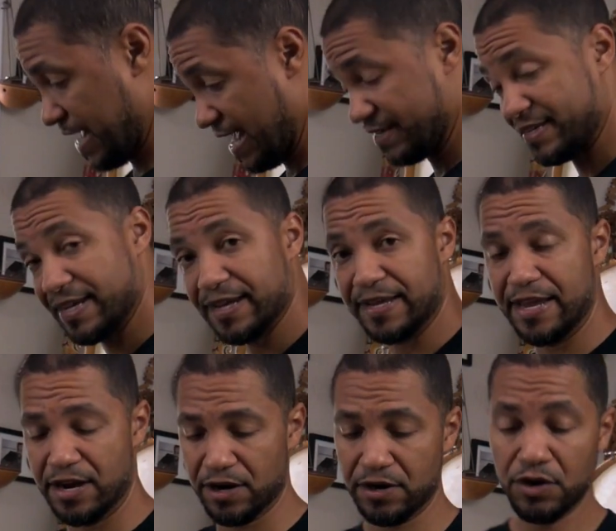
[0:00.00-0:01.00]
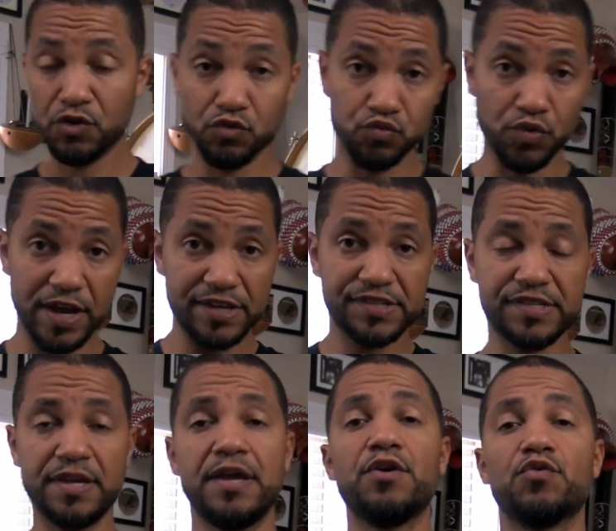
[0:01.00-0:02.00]
idea here, wrist,
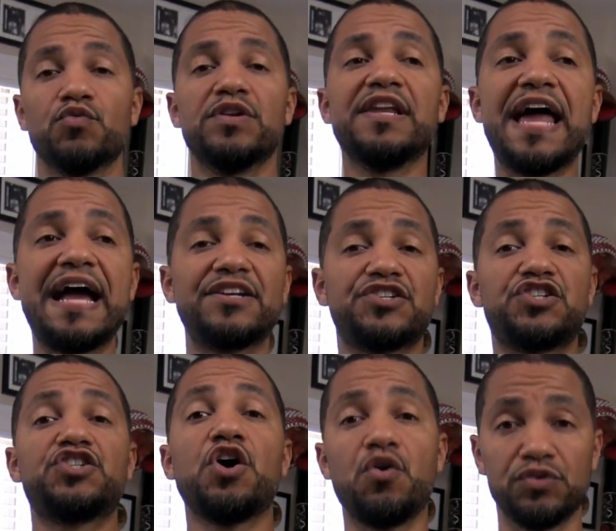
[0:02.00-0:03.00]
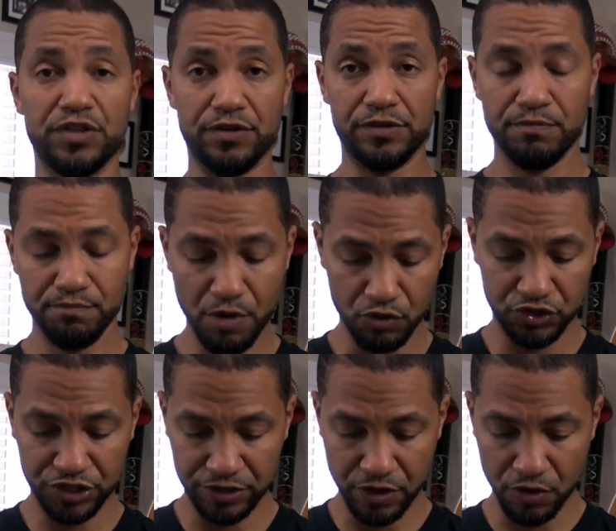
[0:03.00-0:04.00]
relax shoulder
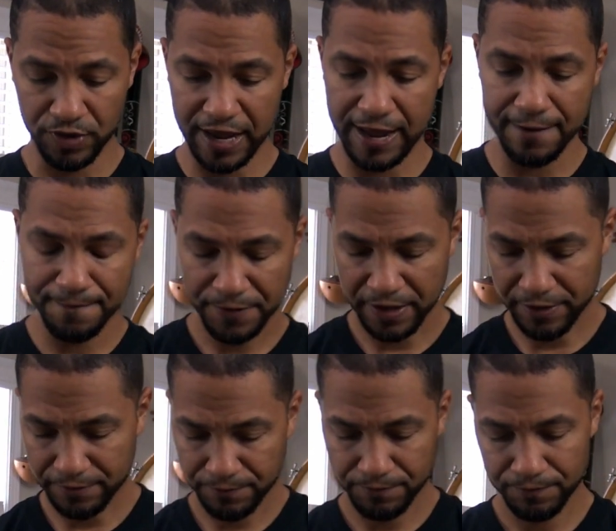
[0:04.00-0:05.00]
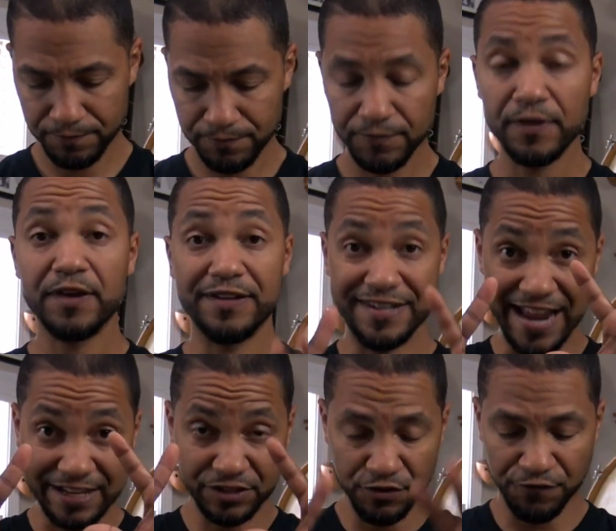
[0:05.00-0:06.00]
motion, okay?
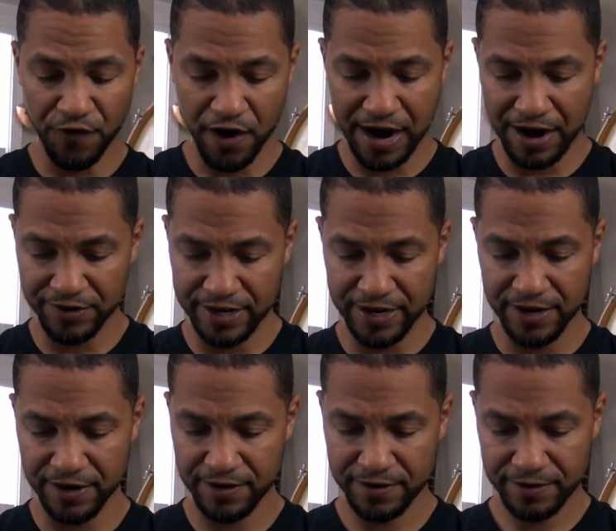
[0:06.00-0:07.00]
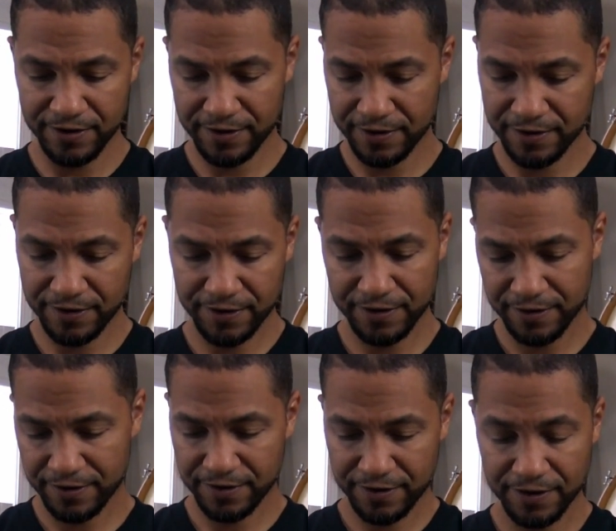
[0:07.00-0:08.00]
Not too far out here.
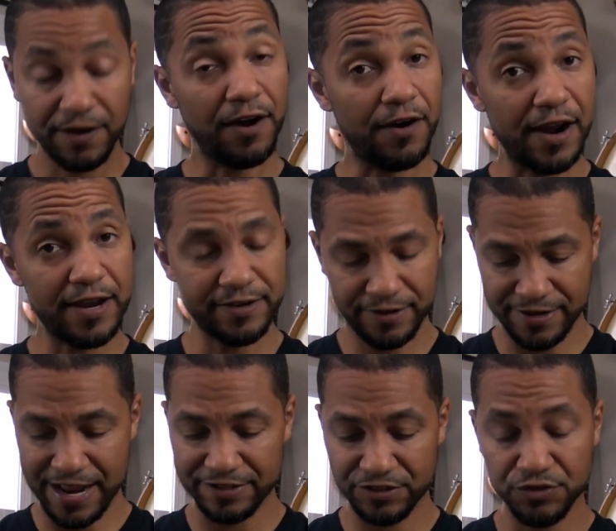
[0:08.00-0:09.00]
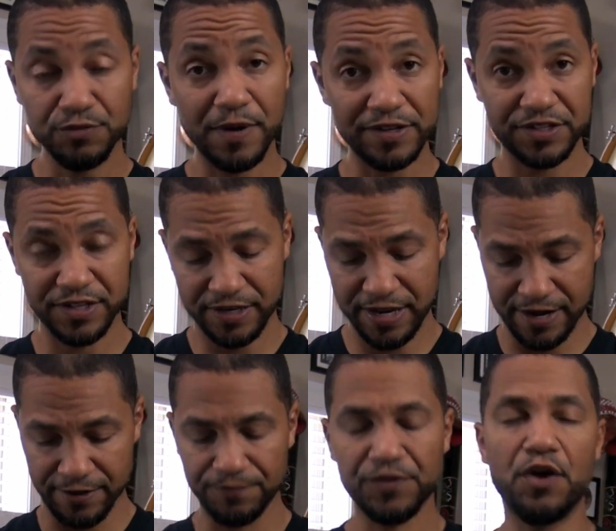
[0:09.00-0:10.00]
All right, not too much in
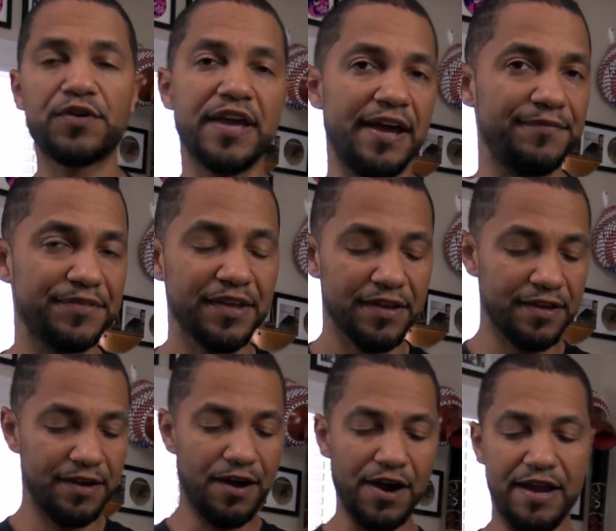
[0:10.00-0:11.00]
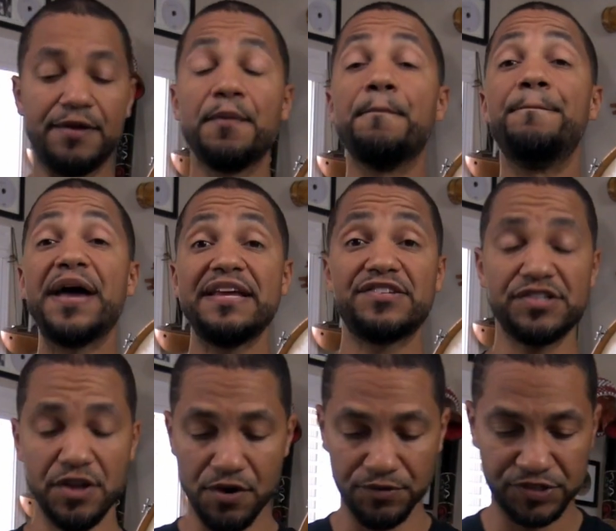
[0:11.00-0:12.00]
here. Okay, all right, bass
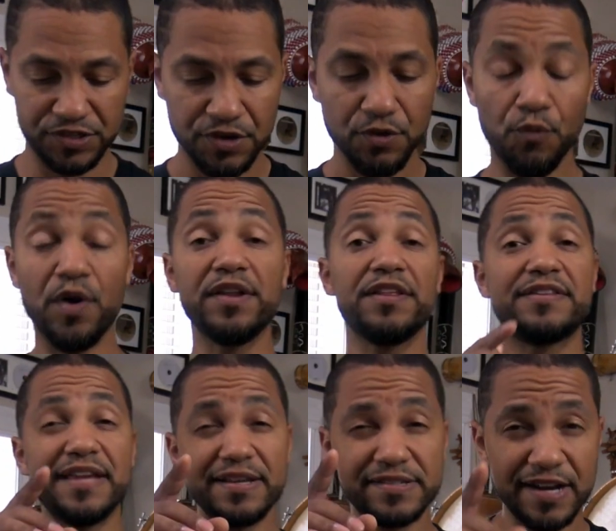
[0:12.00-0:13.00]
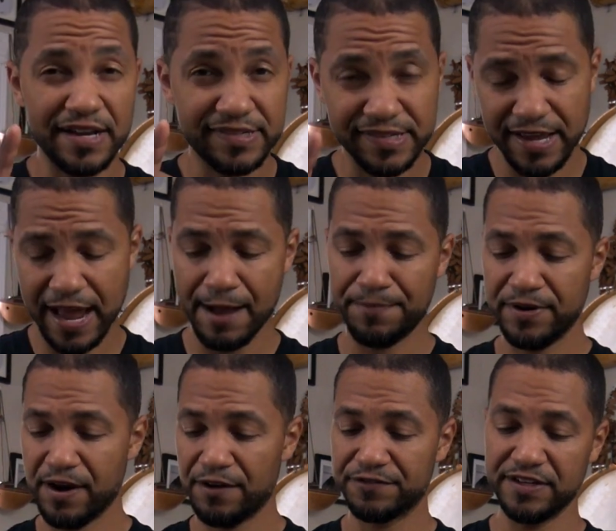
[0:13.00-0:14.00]
notes. One of the things that I see happen
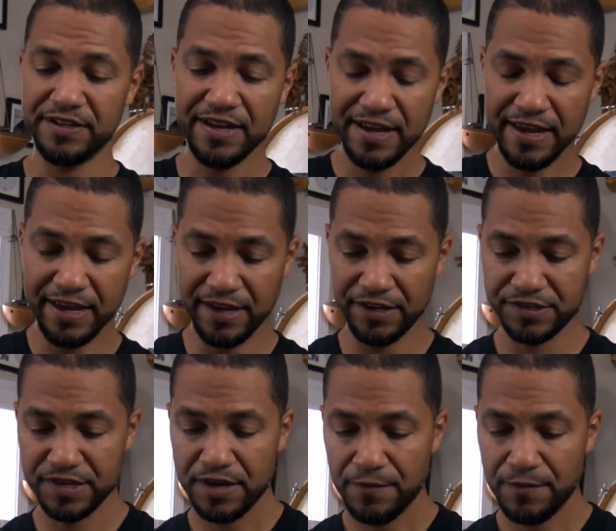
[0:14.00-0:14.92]
often is